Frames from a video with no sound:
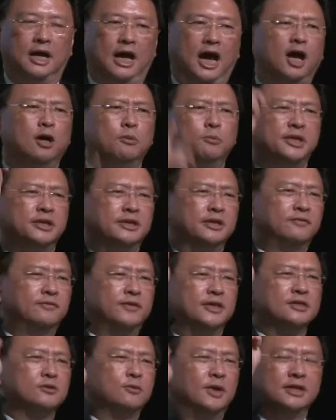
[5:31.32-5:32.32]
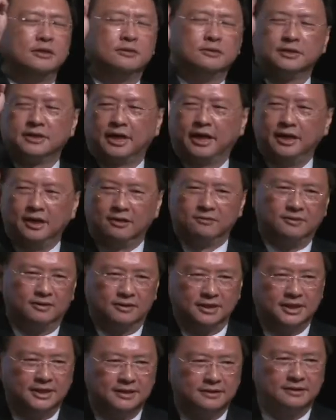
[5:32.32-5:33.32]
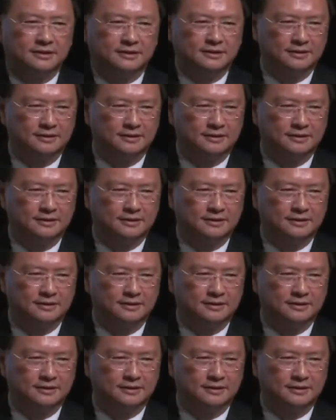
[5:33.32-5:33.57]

I'll be the first one to sign up for this.